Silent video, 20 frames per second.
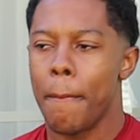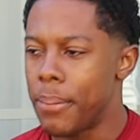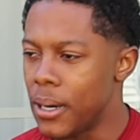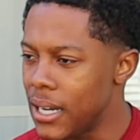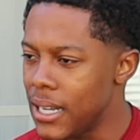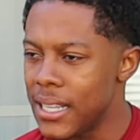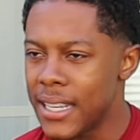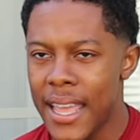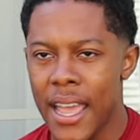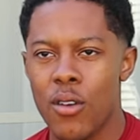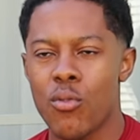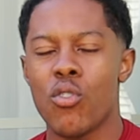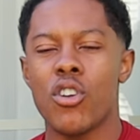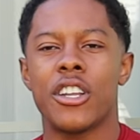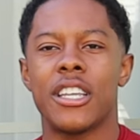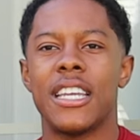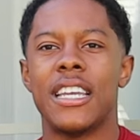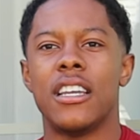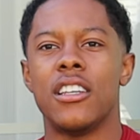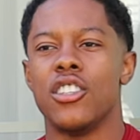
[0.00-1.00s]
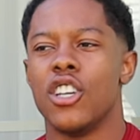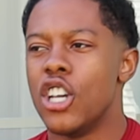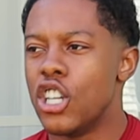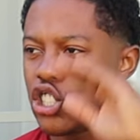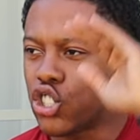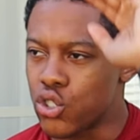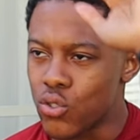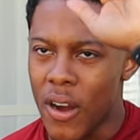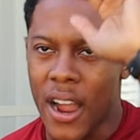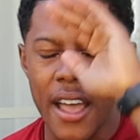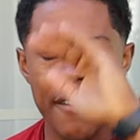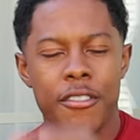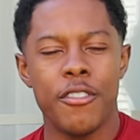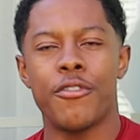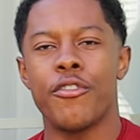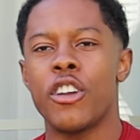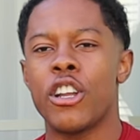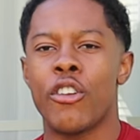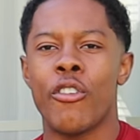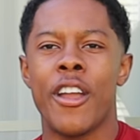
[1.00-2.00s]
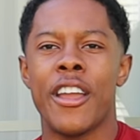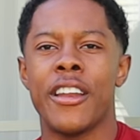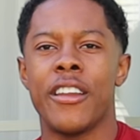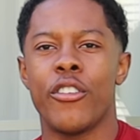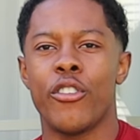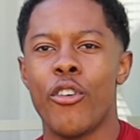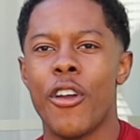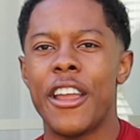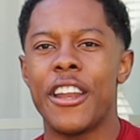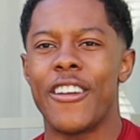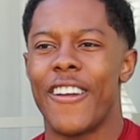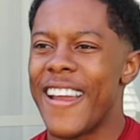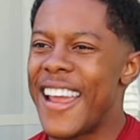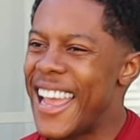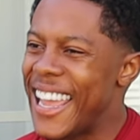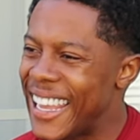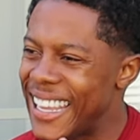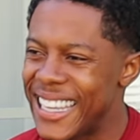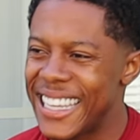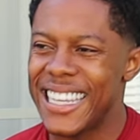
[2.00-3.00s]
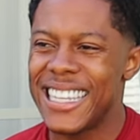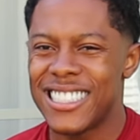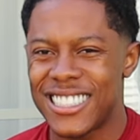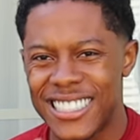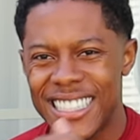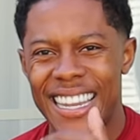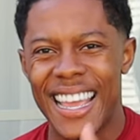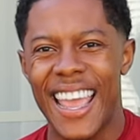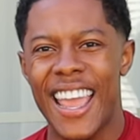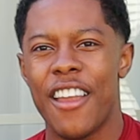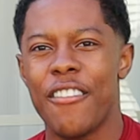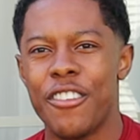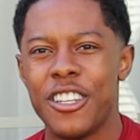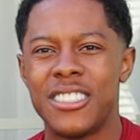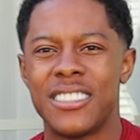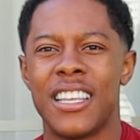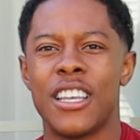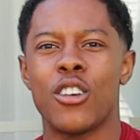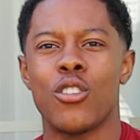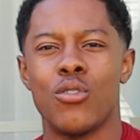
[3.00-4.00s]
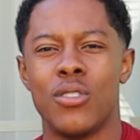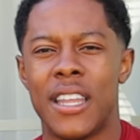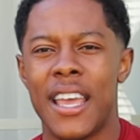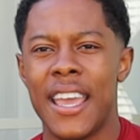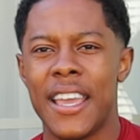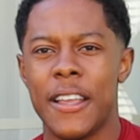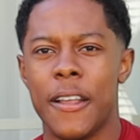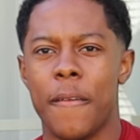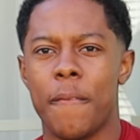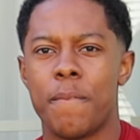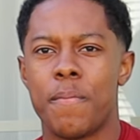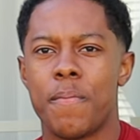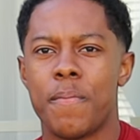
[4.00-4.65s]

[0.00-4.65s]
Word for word: putting that work in, striving for great, greater each and every single day.